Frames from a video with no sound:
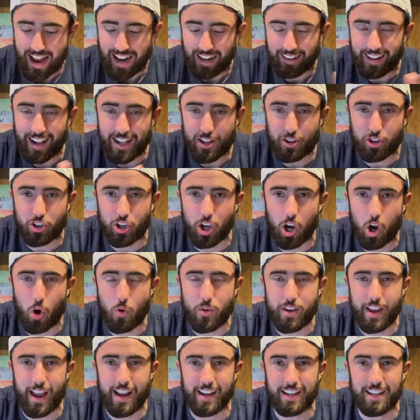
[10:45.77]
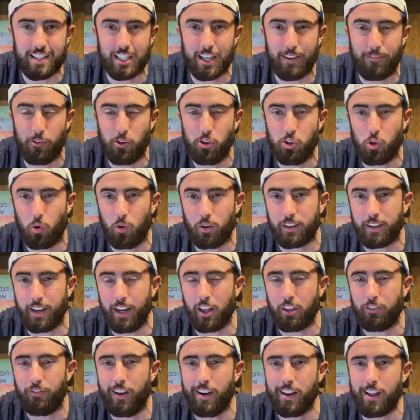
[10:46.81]
Let's go Yankees. If you enjoyed
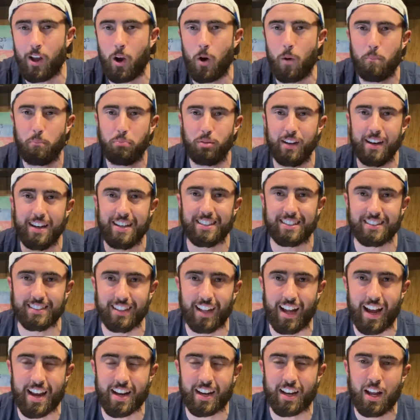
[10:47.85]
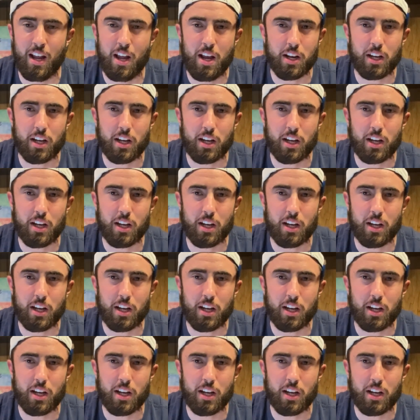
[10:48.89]
today's video, please like,